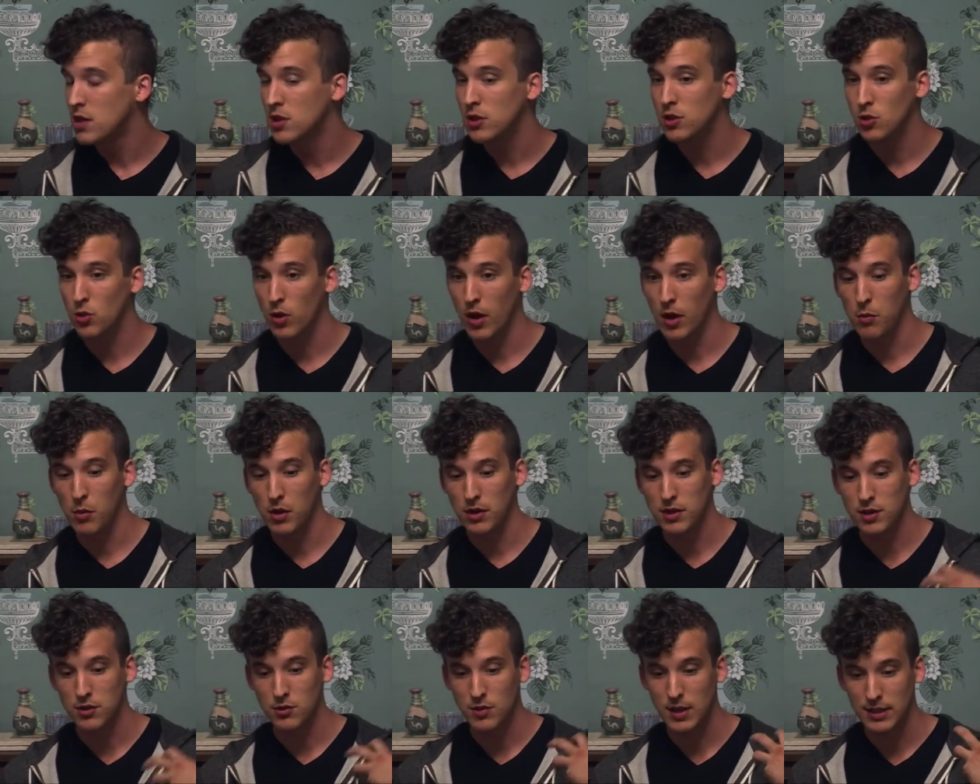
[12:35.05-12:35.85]
Do I
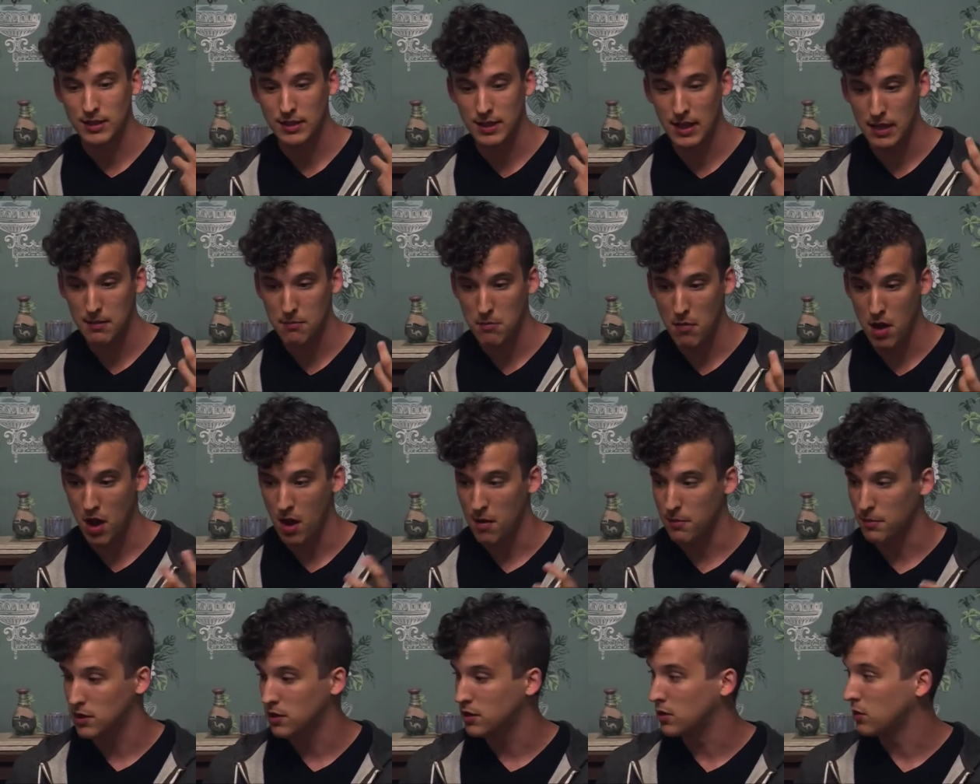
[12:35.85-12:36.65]
want to dress like
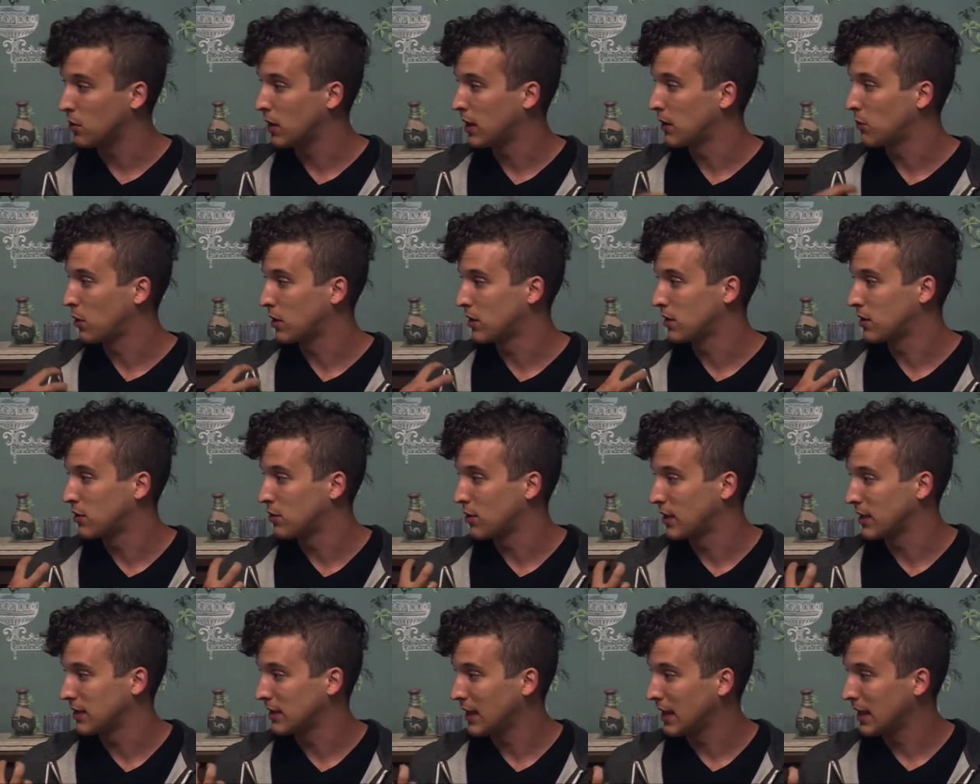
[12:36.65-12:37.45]
mom or do I want to
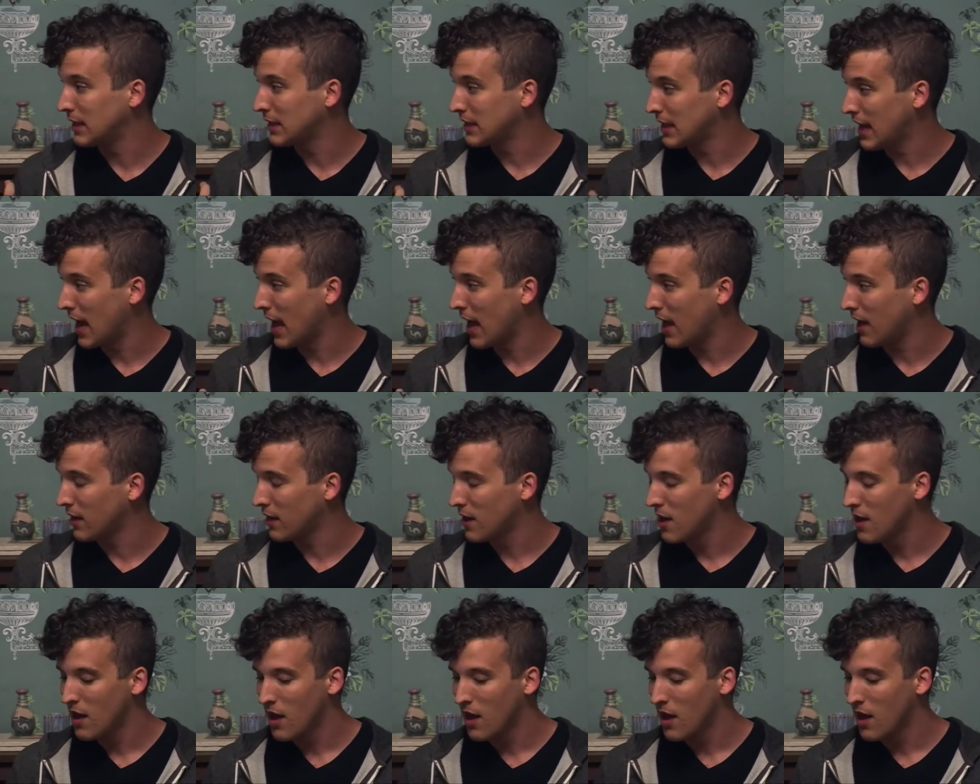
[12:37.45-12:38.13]
dress like dad?